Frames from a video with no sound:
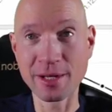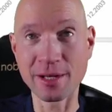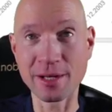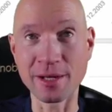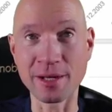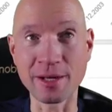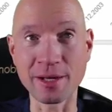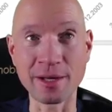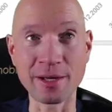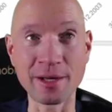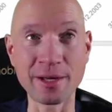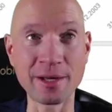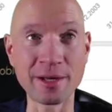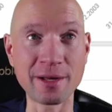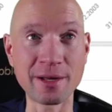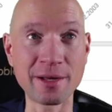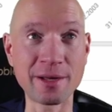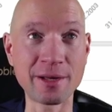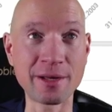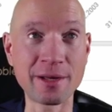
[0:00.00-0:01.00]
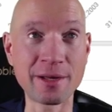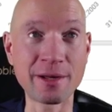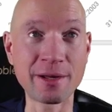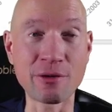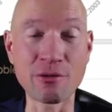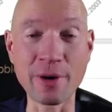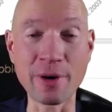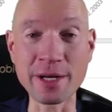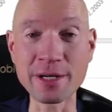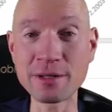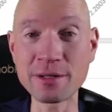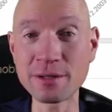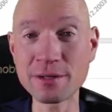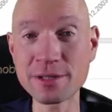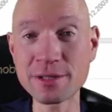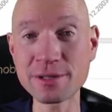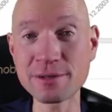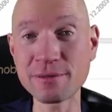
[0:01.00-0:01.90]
Reynolds